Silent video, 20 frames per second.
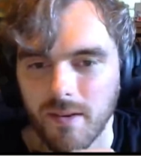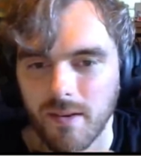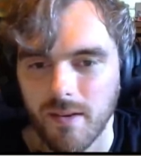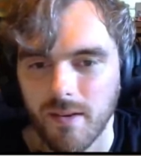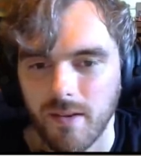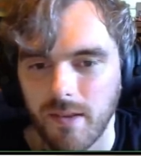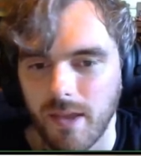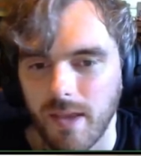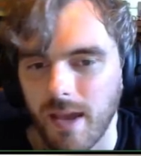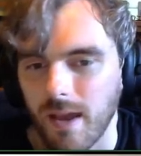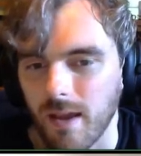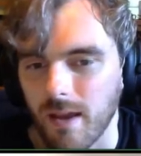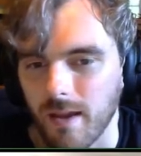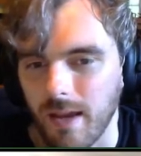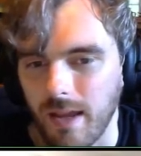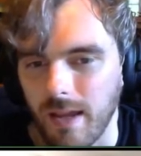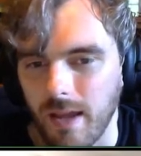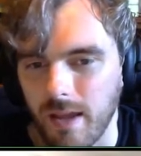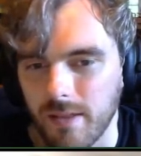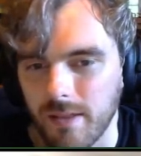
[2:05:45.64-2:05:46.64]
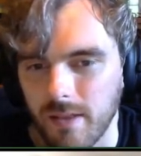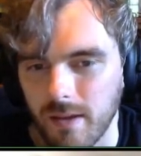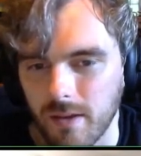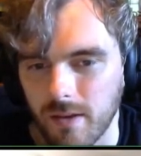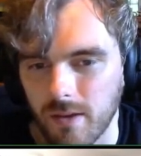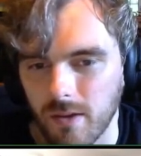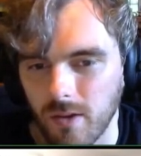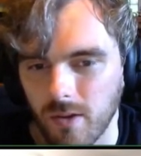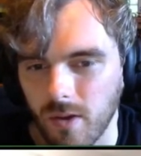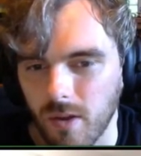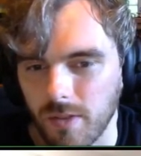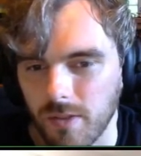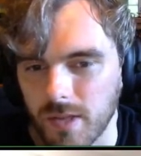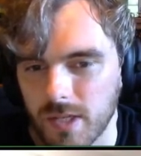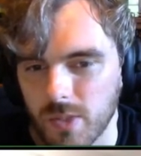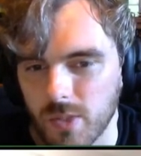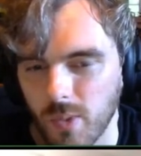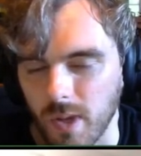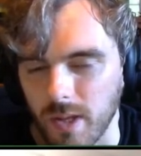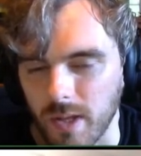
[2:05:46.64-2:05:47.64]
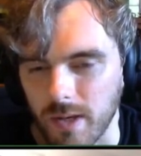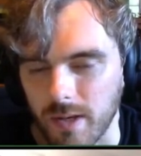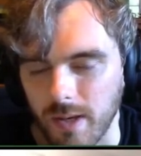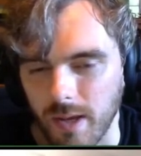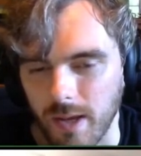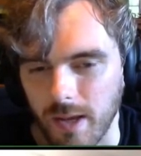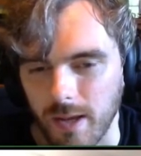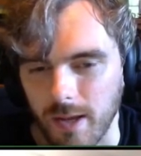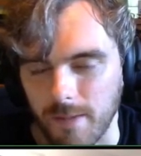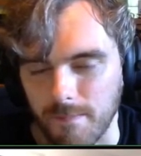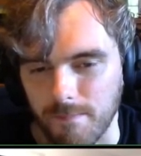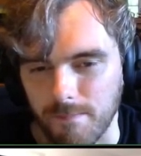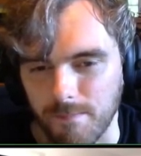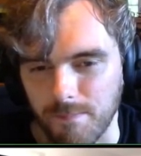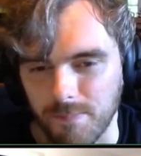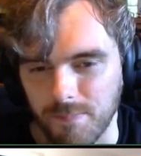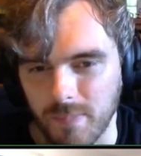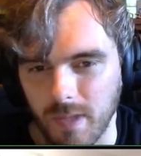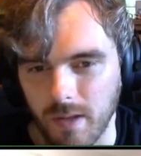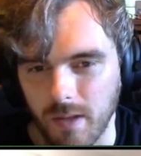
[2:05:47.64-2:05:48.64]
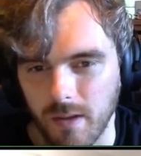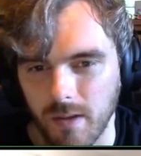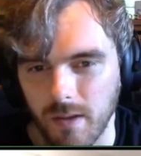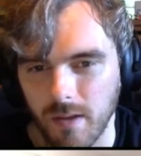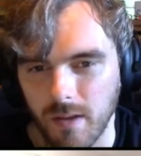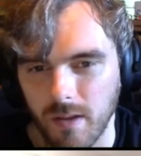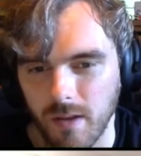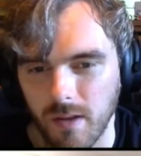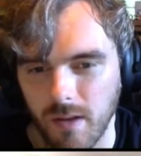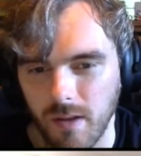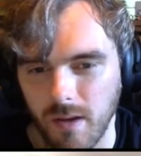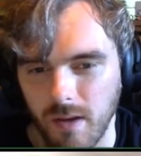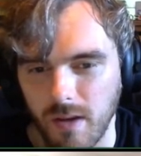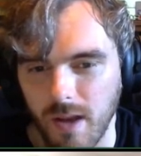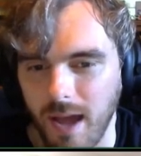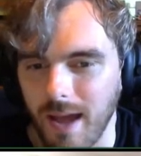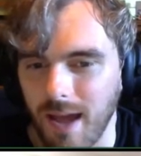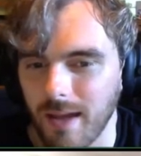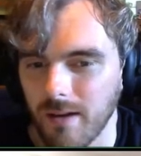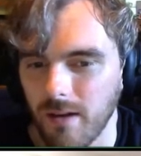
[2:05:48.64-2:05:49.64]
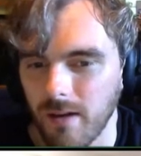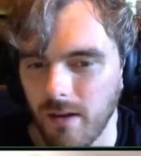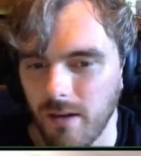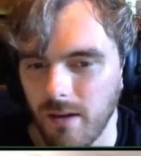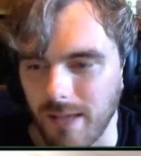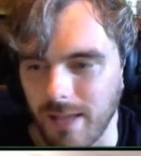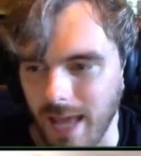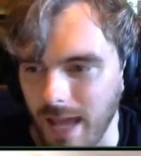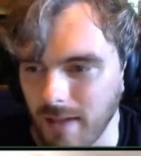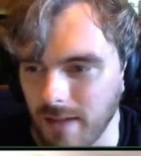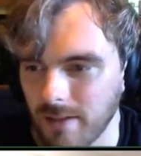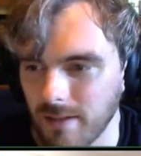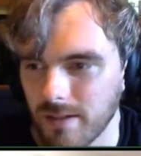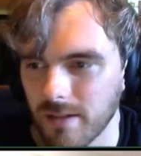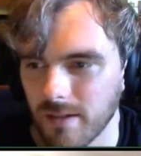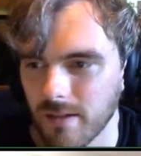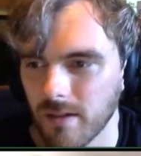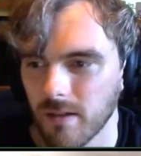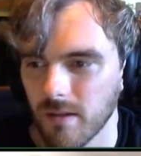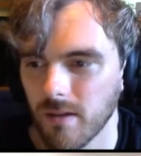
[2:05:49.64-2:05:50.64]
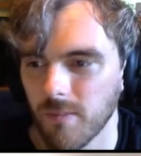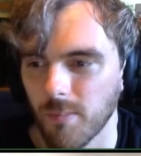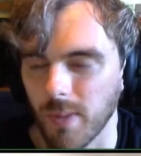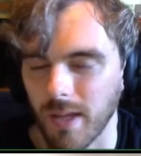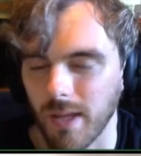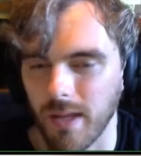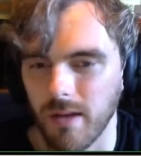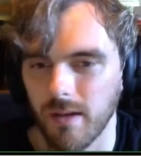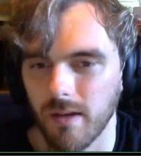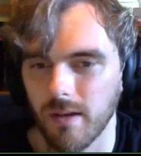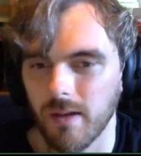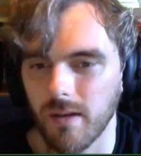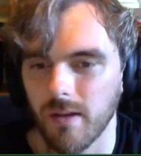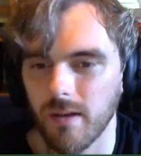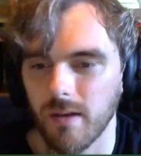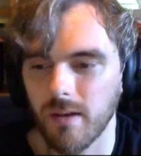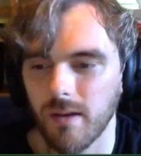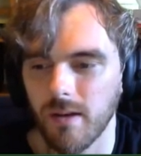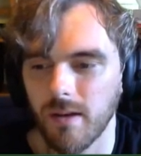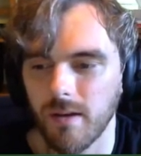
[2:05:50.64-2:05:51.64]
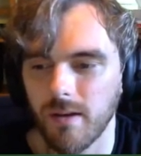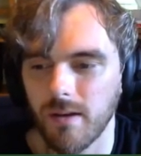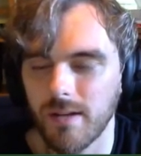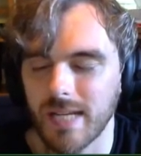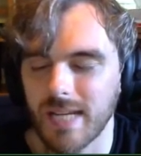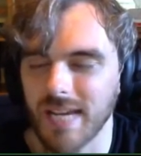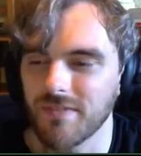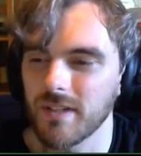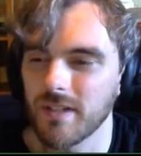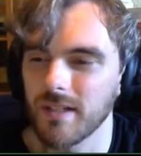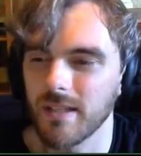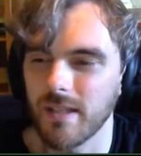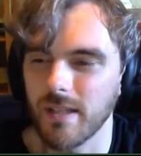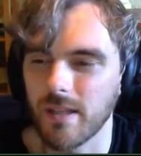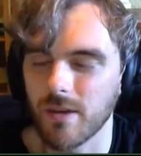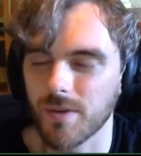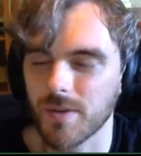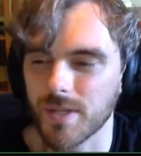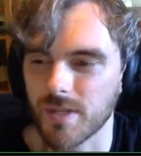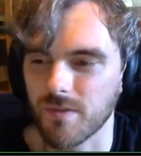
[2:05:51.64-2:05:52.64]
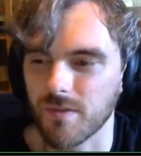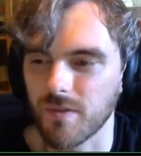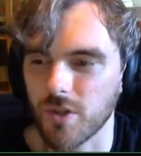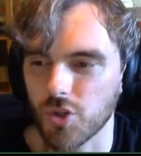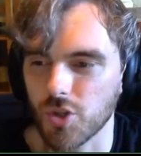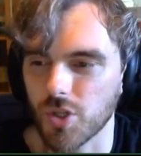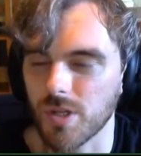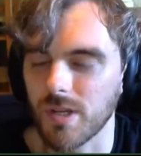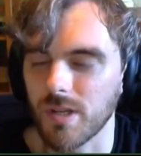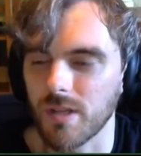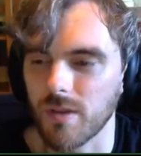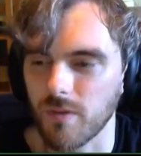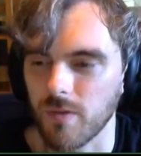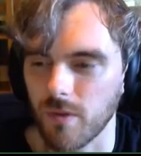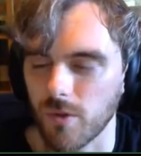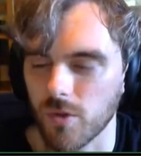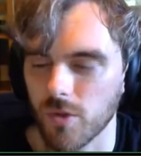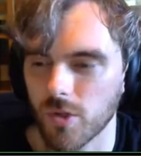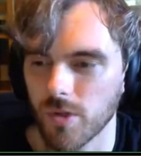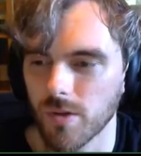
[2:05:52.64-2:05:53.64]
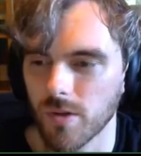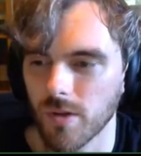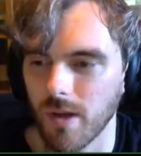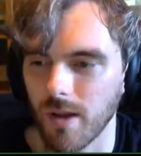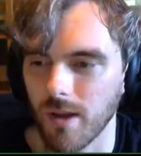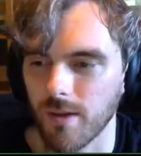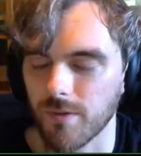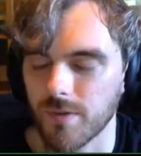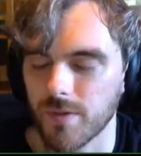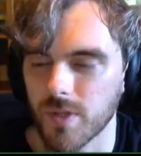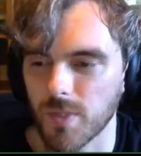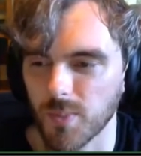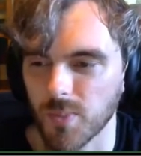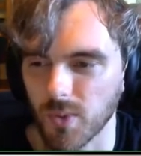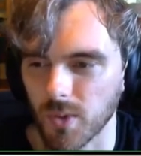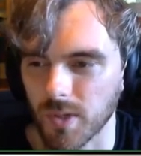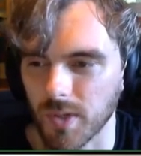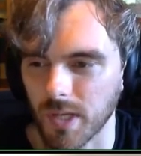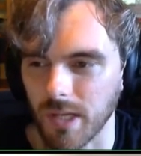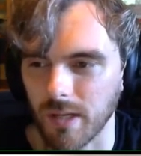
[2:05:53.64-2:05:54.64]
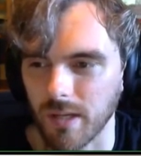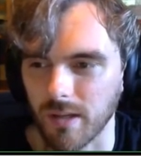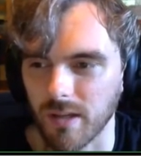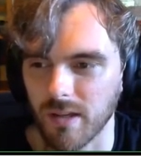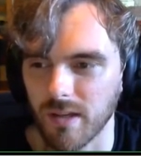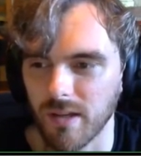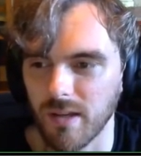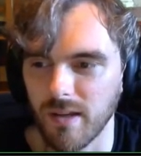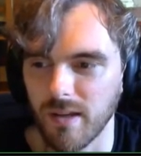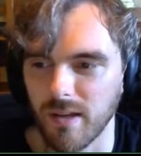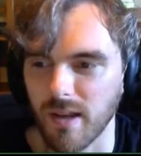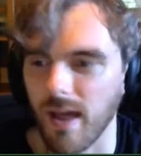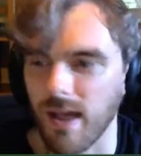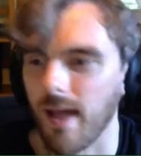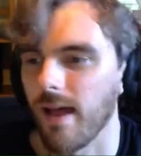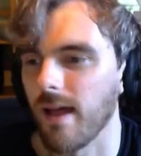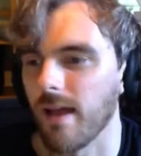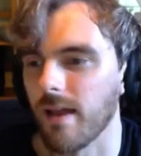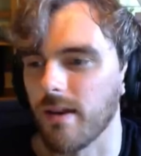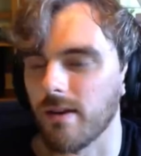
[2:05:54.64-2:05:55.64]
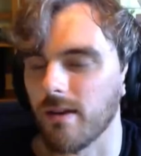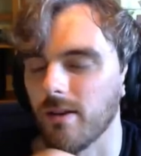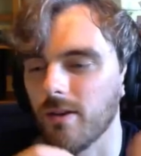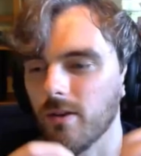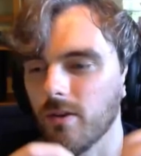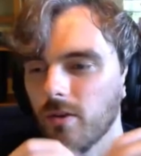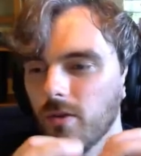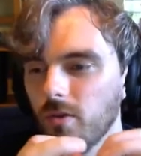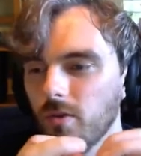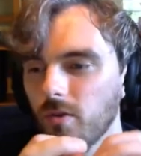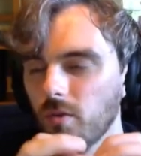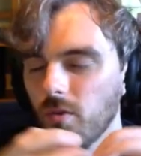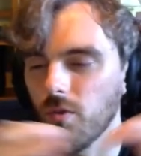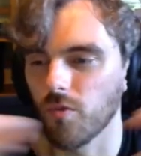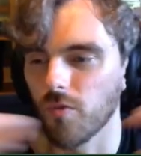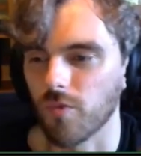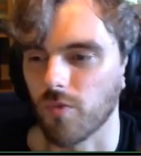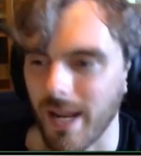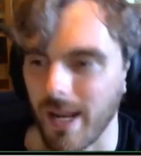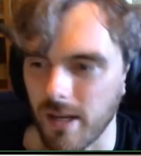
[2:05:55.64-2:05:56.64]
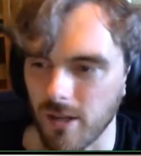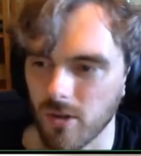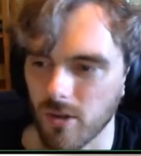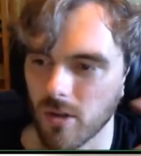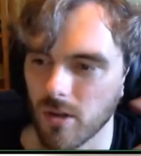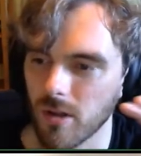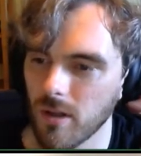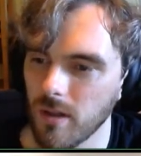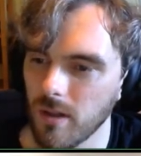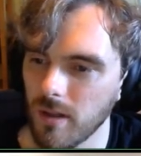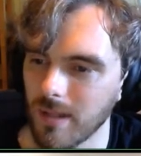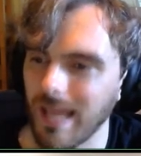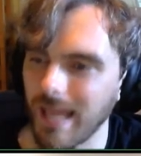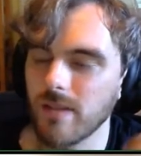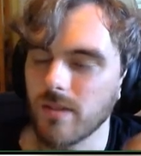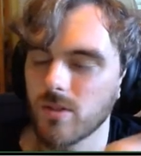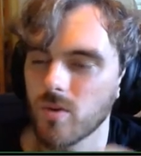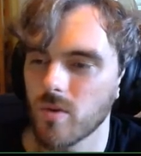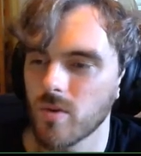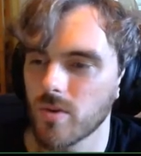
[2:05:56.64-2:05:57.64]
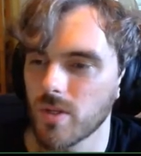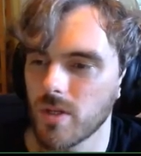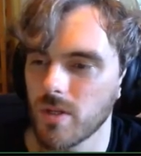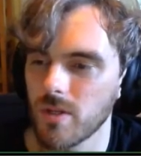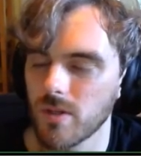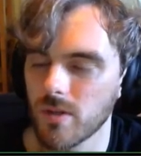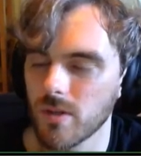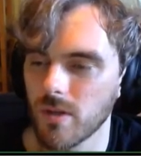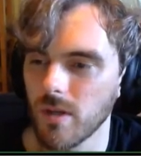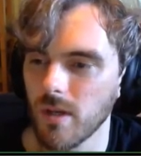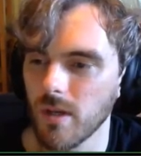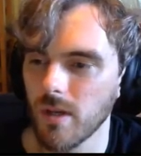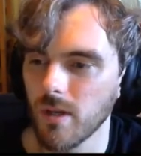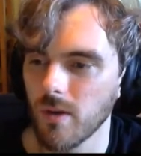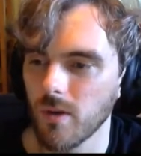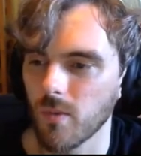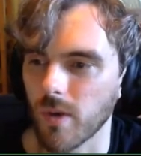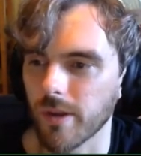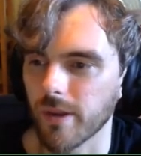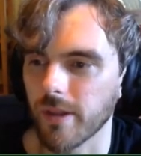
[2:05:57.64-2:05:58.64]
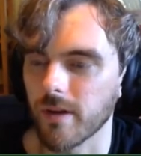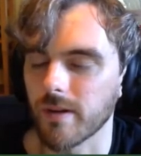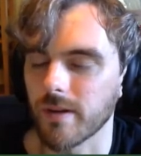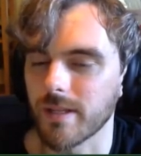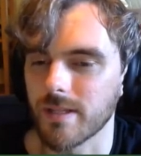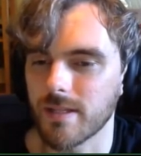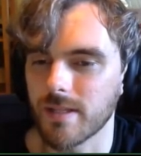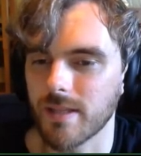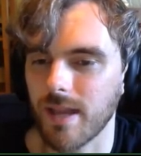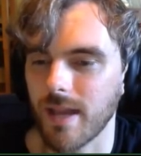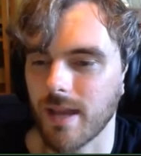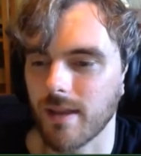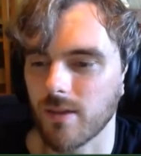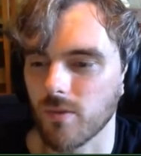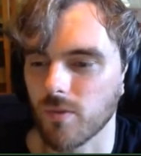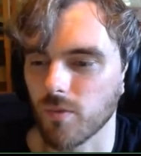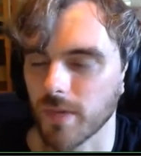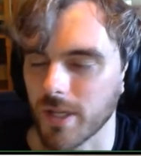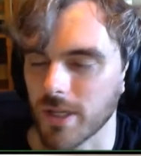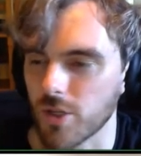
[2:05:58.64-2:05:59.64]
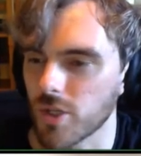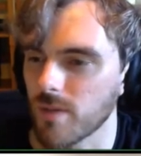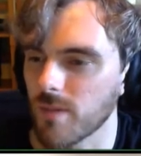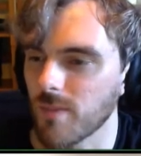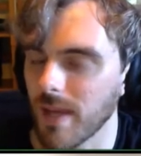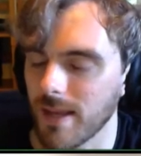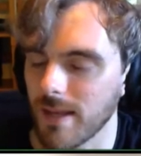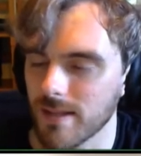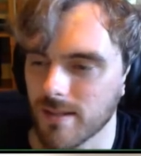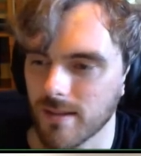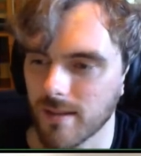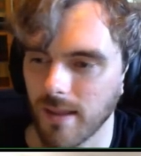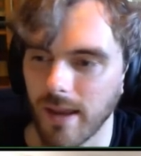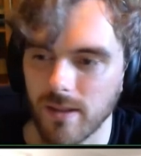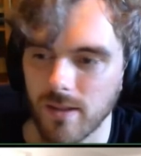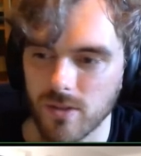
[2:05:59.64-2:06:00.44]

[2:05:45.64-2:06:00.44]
Yeah, I think on this one, not yet, but definitely there is a vision in the future of supporting non-radial light sources, where they're instead region-based light